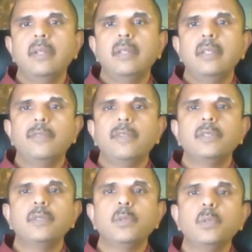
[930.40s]
The
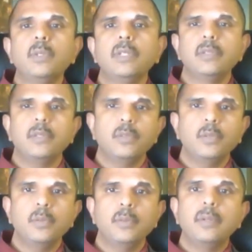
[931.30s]
first tool is
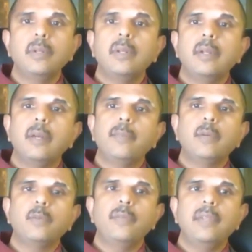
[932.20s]
also
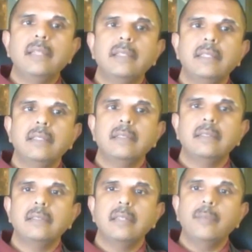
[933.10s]
about reflecting
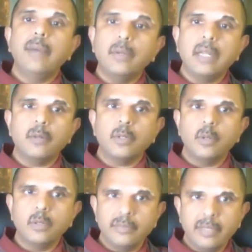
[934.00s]
about how
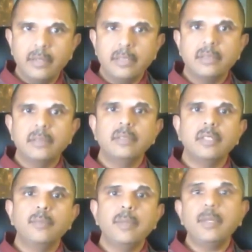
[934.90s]
coronavirus
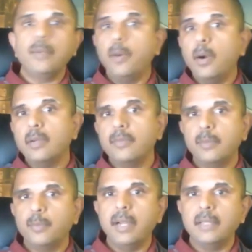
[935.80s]
just may be a part of
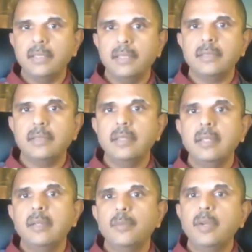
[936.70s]
the process,
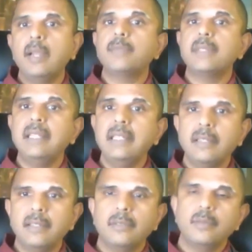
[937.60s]
perhaps leading
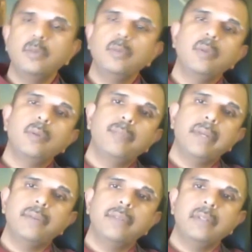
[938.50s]
us to
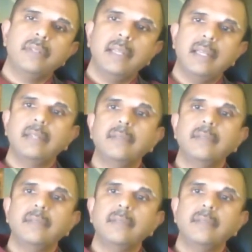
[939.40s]
better things ahead.